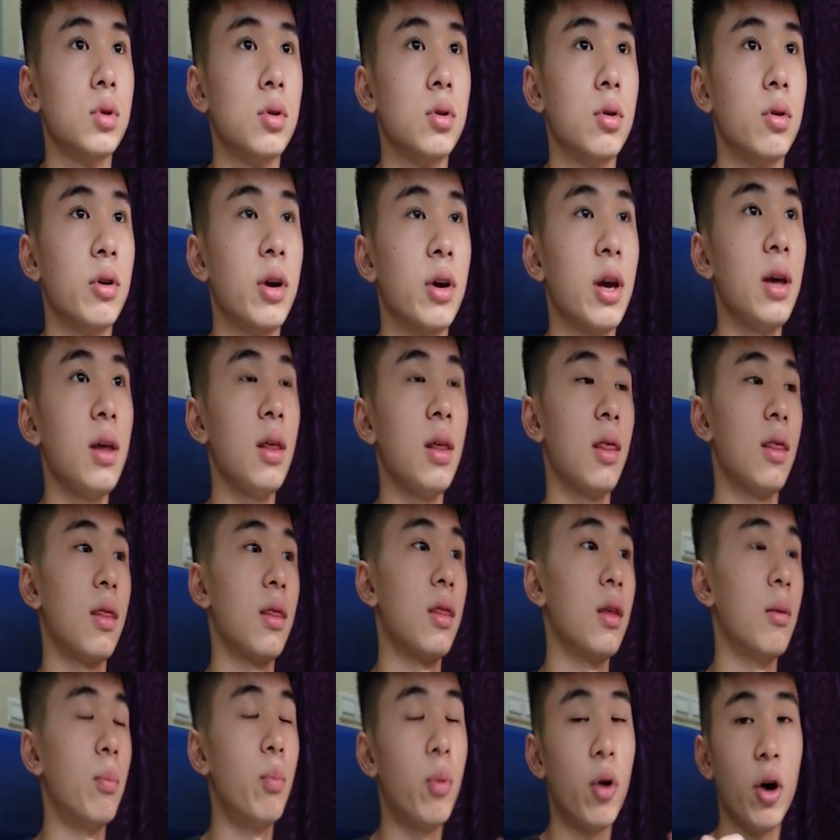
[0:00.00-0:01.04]
Okay,
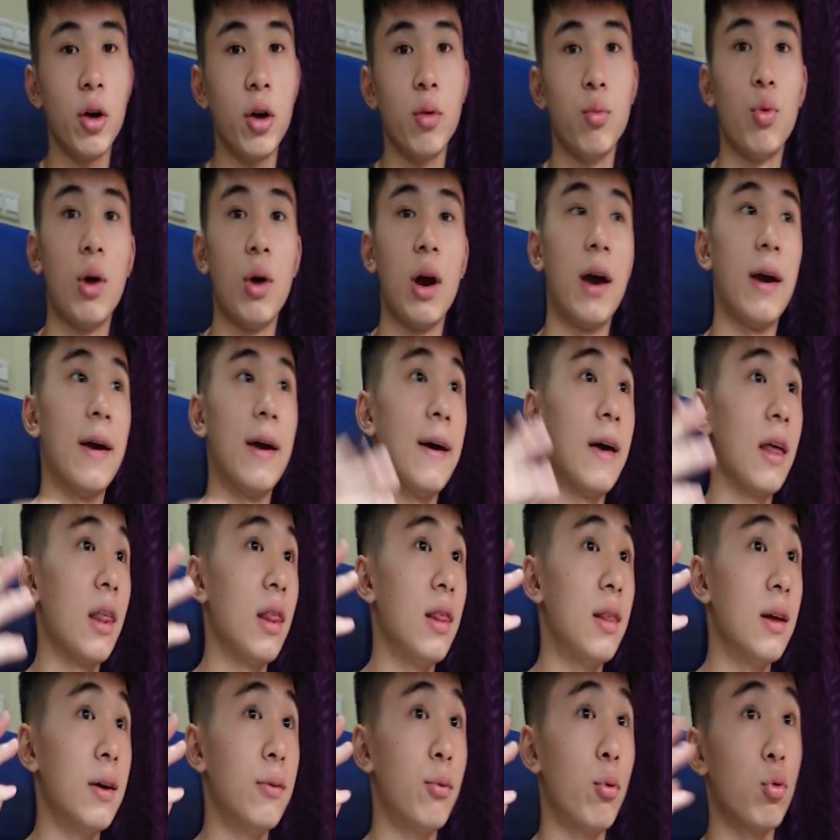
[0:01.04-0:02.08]
the point where
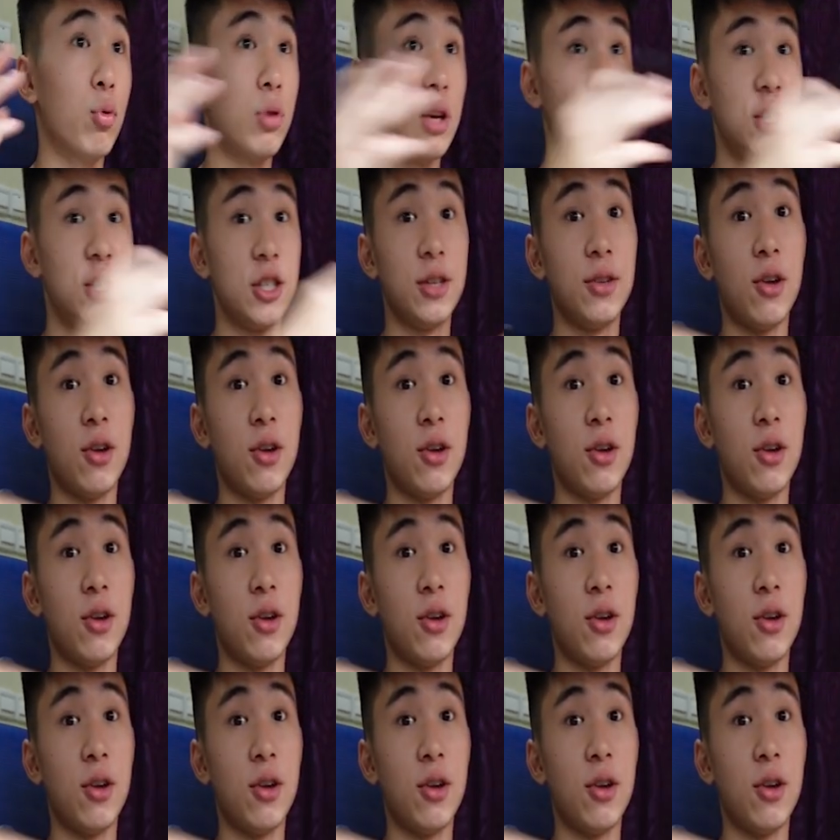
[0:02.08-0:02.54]
the rotation